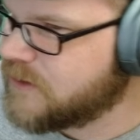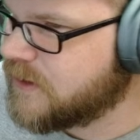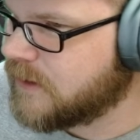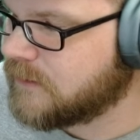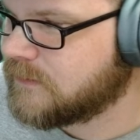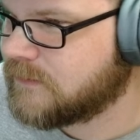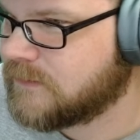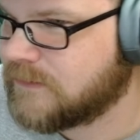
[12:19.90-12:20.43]
You
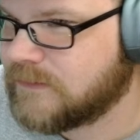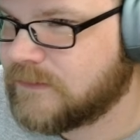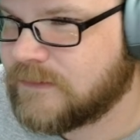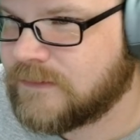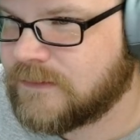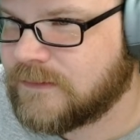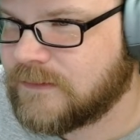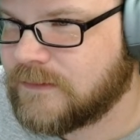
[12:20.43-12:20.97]
know.
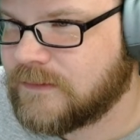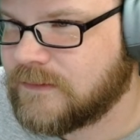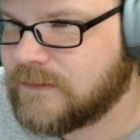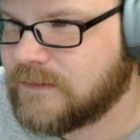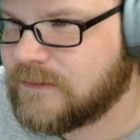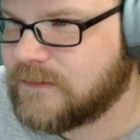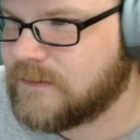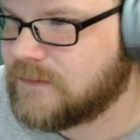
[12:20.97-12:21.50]

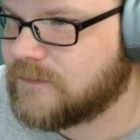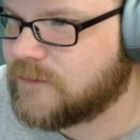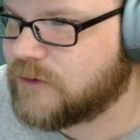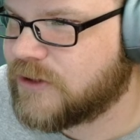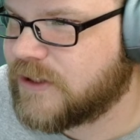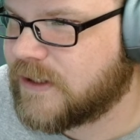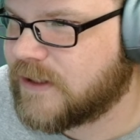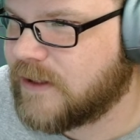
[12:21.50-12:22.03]
We'll
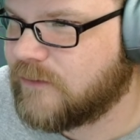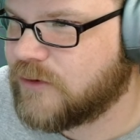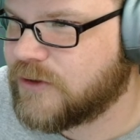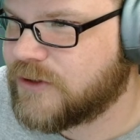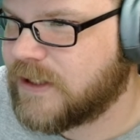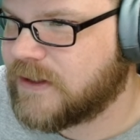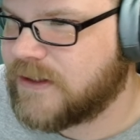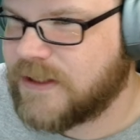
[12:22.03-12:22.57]

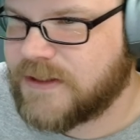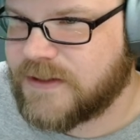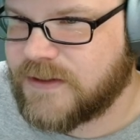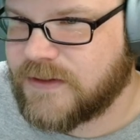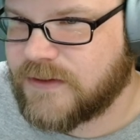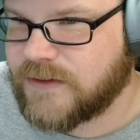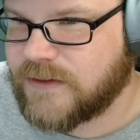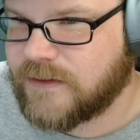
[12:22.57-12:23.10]
stick
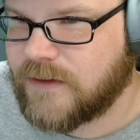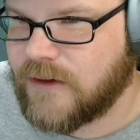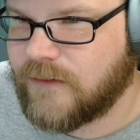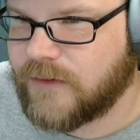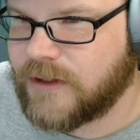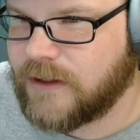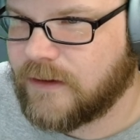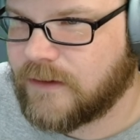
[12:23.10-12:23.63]
this
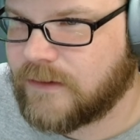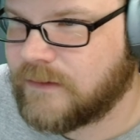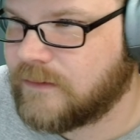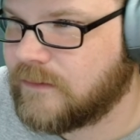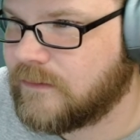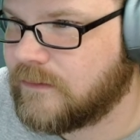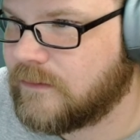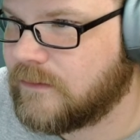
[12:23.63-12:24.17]
over here.
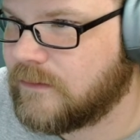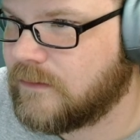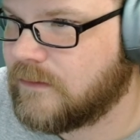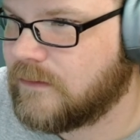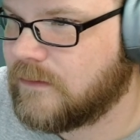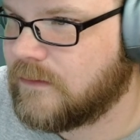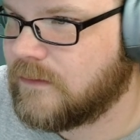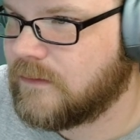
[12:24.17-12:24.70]

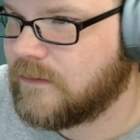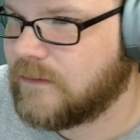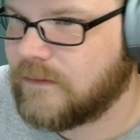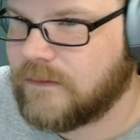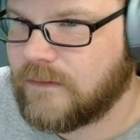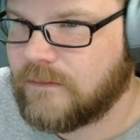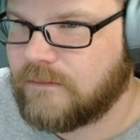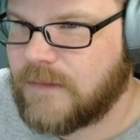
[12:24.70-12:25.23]

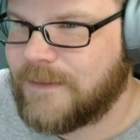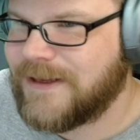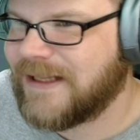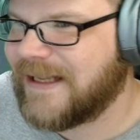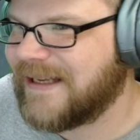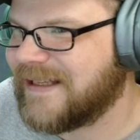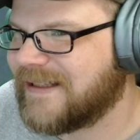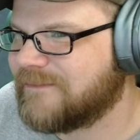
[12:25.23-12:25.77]
Maybe
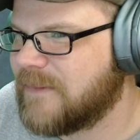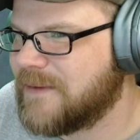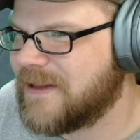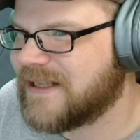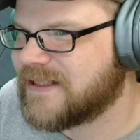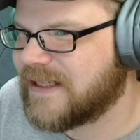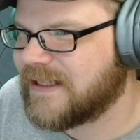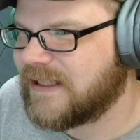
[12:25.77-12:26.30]

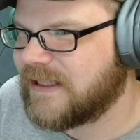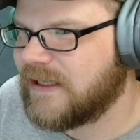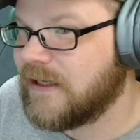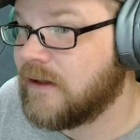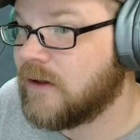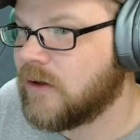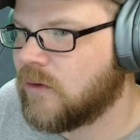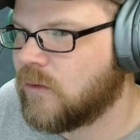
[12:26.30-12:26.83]
that's like
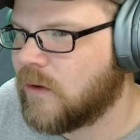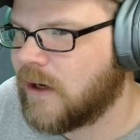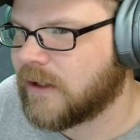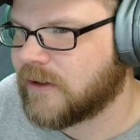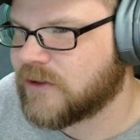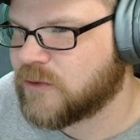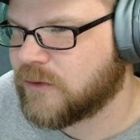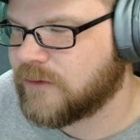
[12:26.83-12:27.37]
in the
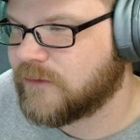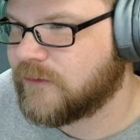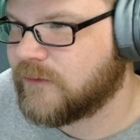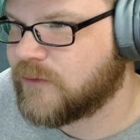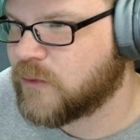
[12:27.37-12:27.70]
water, sort of